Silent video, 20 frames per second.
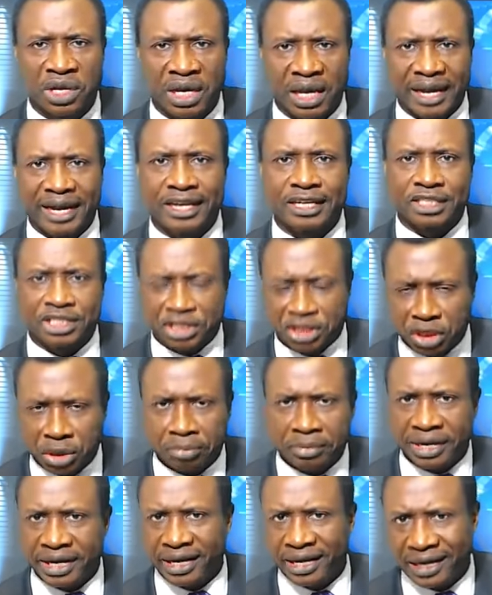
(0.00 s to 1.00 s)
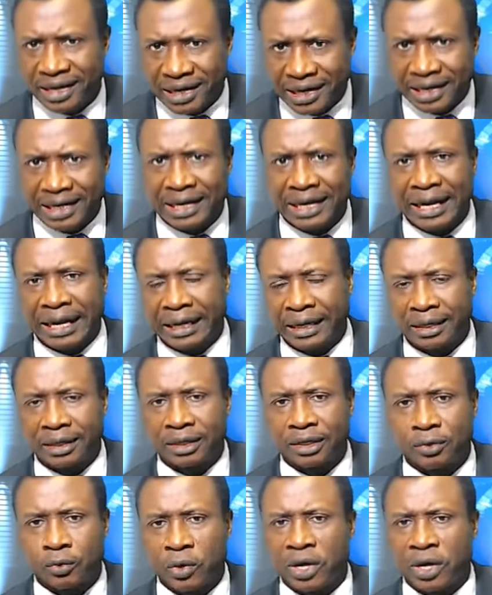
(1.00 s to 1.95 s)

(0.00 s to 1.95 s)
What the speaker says: in Somaliland,